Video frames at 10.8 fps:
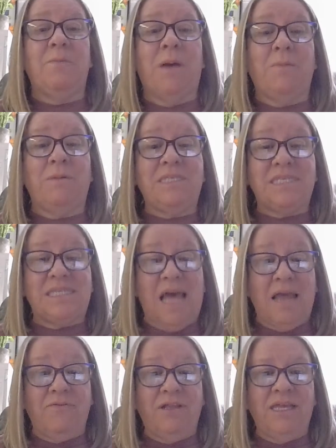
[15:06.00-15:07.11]
it might be
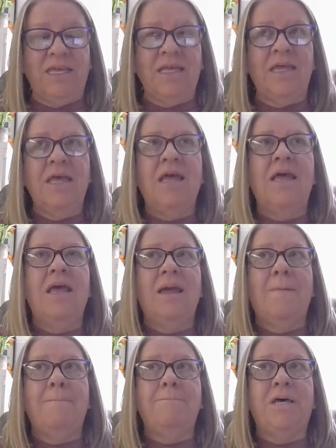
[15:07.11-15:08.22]
stifling,
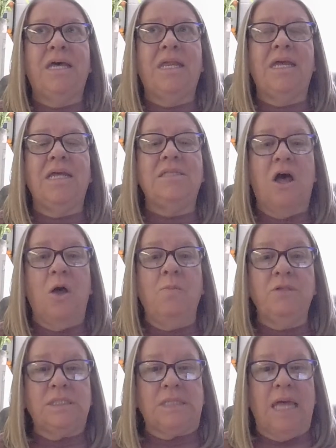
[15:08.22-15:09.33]
but it's
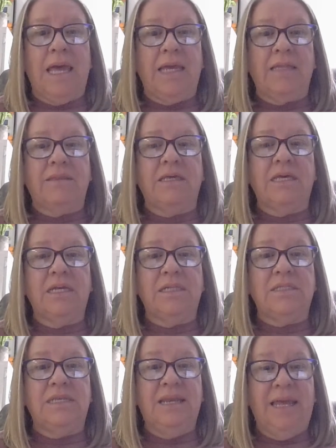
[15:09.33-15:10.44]
almost like the
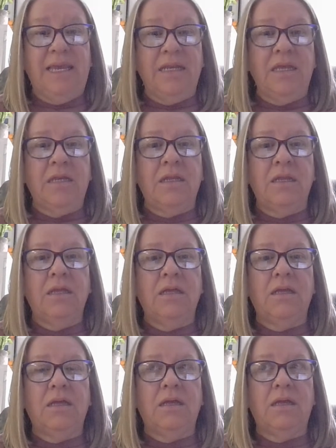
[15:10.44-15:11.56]
kids needed
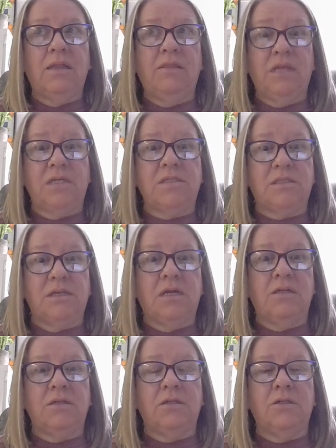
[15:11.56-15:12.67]
this
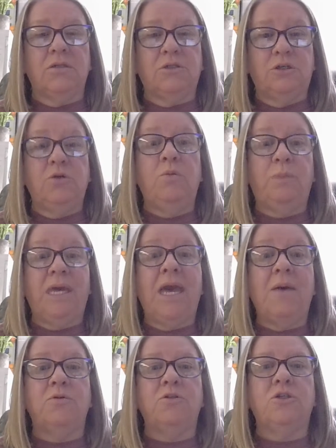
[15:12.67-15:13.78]
to be
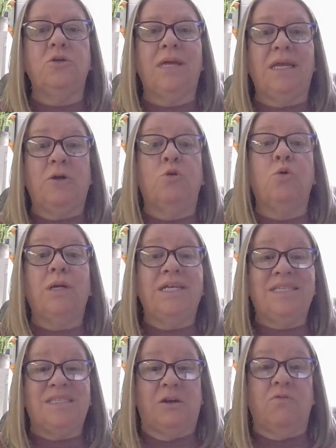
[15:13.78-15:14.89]
able to
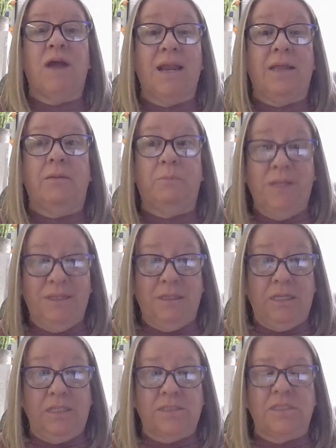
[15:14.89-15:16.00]
increase their writing
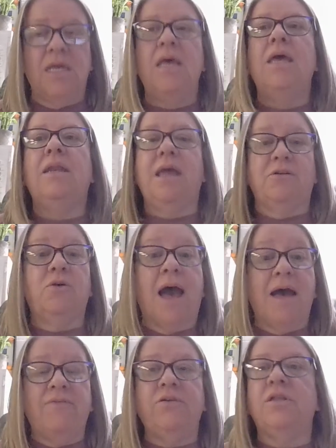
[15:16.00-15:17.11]
abilities. Now, do
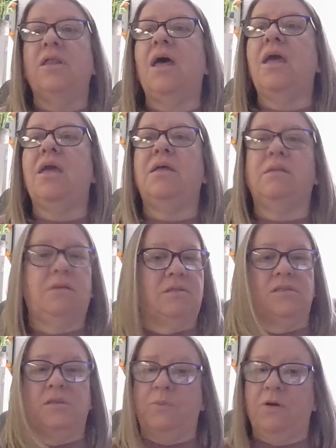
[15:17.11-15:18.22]
I feel like this
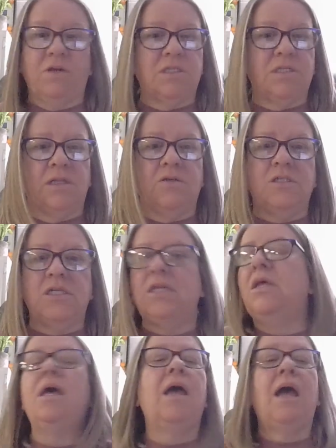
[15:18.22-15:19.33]
is a perfect solution?